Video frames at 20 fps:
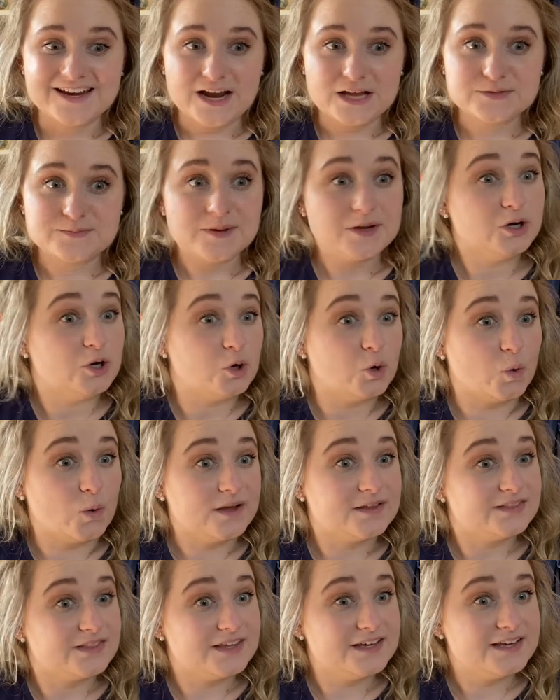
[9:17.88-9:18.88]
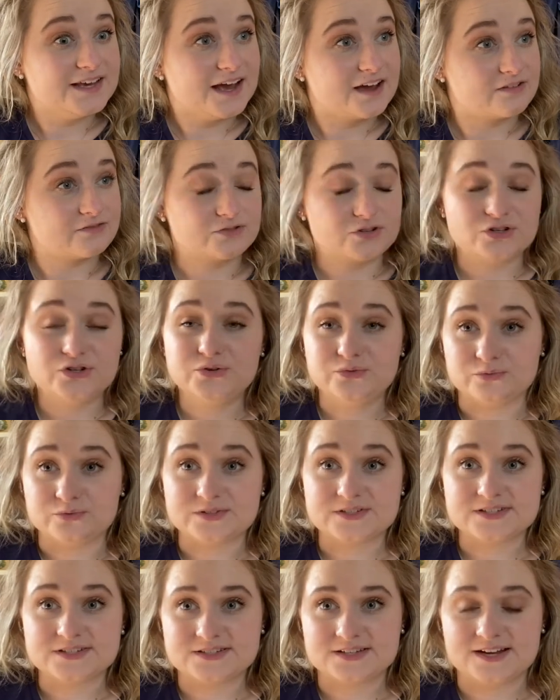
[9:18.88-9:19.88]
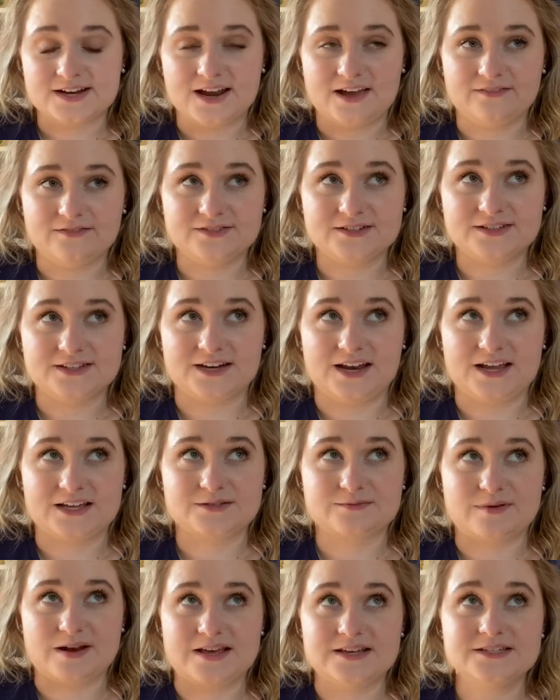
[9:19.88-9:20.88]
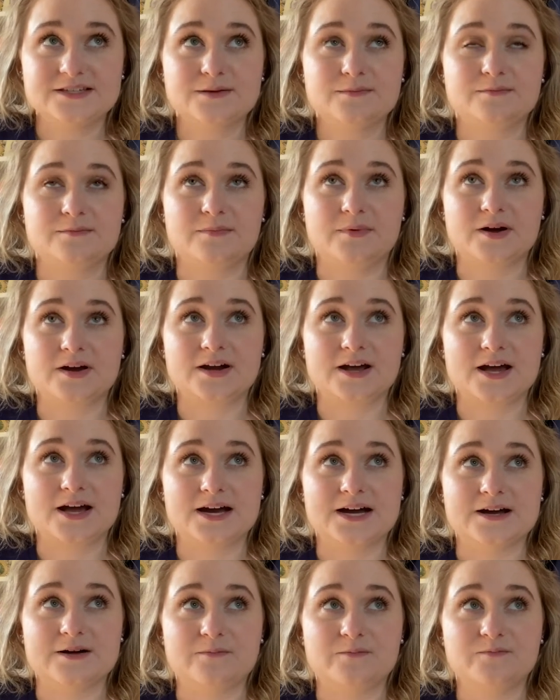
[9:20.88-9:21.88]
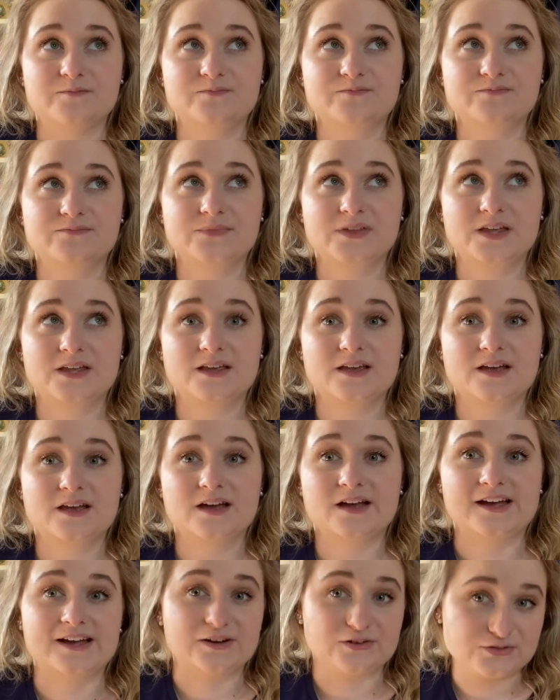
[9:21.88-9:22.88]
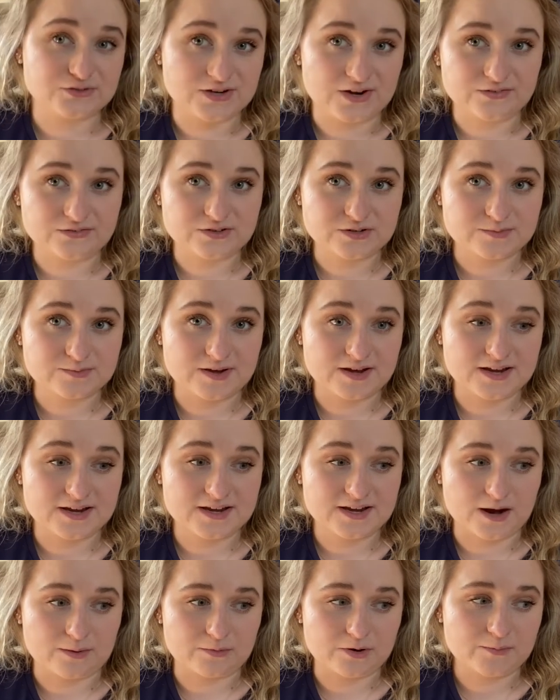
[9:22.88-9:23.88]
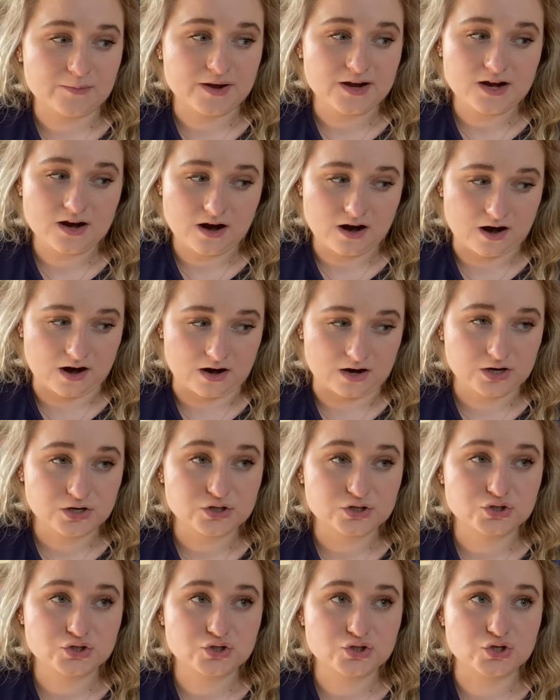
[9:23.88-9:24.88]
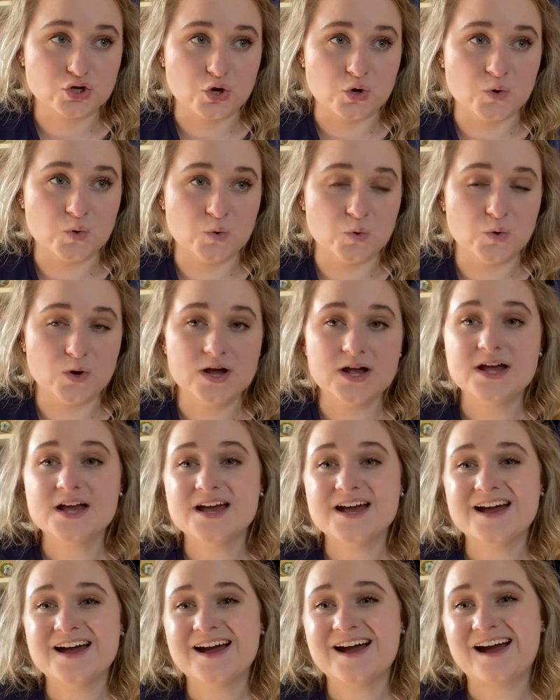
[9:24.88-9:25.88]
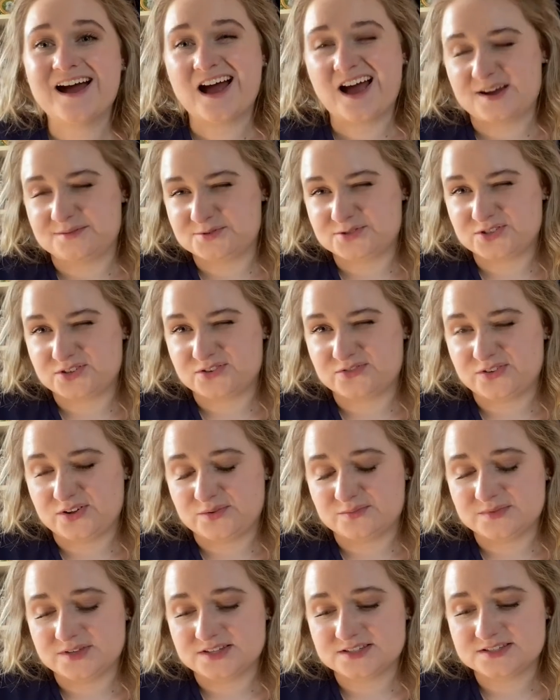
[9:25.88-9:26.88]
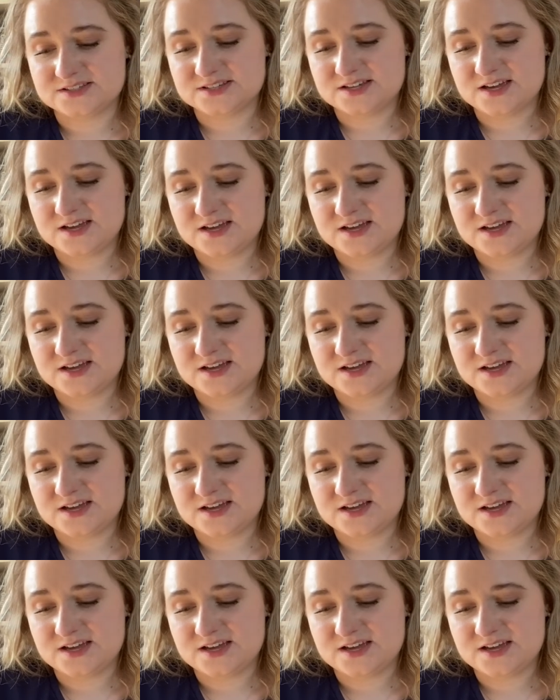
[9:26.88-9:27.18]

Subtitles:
has been quite the afternoon since I left the last place, but I also left my camera in my car, so I'm just gonna film this